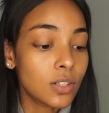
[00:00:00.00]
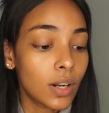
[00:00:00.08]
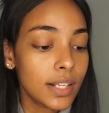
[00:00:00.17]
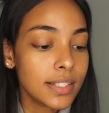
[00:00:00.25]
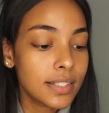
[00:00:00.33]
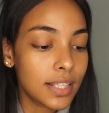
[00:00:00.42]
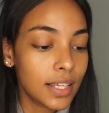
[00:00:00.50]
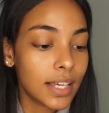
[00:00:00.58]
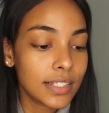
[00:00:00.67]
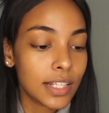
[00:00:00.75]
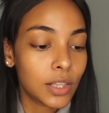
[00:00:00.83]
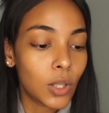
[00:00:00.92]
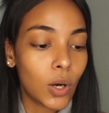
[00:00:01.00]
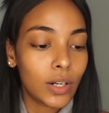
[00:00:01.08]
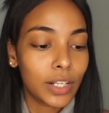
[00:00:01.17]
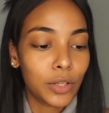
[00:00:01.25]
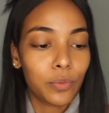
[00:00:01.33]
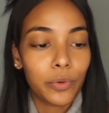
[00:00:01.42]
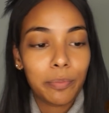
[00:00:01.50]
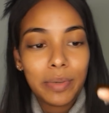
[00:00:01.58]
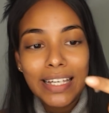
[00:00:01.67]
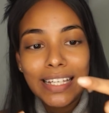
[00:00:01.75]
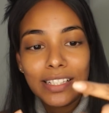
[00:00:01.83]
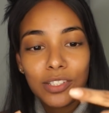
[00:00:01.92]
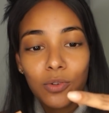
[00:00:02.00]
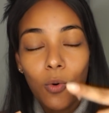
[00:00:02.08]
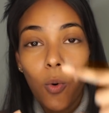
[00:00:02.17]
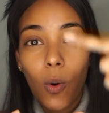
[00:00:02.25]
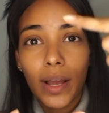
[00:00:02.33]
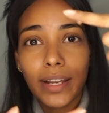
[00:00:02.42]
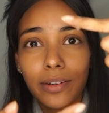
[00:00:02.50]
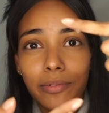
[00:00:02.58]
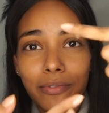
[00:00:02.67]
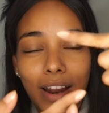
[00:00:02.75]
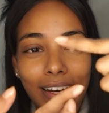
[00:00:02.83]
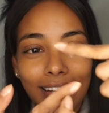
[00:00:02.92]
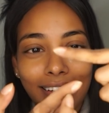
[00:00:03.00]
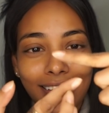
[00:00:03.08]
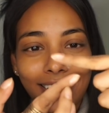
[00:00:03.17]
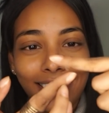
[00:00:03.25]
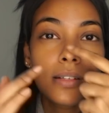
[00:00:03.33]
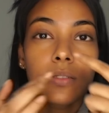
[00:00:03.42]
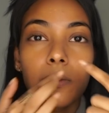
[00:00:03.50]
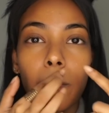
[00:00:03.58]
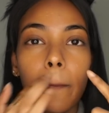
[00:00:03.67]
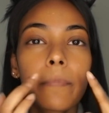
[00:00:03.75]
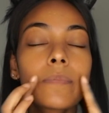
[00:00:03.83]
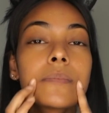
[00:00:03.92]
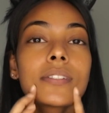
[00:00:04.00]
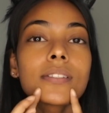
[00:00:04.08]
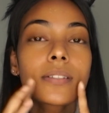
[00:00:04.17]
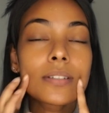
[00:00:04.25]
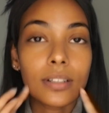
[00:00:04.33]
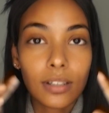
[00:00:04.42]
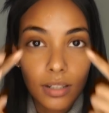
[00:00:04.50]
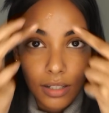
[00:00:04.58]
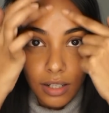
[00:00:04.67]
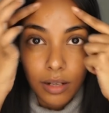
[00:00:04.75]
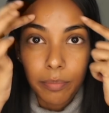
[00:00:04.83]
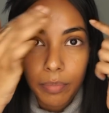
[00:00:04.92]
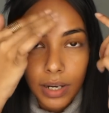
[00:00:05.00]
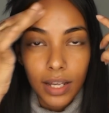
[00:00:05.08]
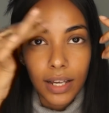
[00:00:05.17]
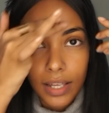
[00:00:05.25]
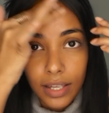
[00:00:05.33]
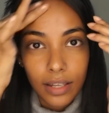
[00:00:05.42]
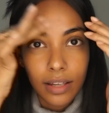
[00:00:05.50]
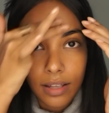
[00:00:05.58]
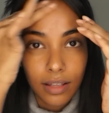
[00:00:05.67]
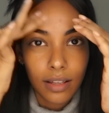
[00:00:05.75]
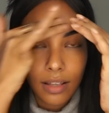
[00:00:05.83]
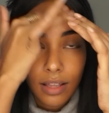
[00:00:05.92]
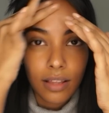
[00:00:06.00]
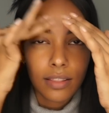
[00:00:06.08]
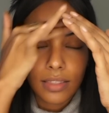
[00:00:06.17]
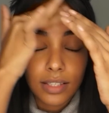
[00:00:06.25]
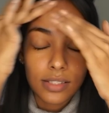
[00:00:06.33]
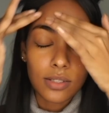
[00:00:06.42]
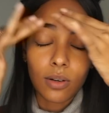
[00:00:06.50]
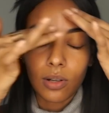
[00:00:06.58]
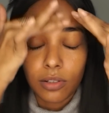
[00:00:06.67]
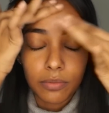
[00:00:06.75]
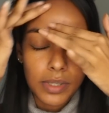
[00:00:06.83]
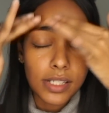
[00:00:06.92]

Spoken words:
not as thick as I thought it would be. It's quite runny. So I'm just gonna apply this all over my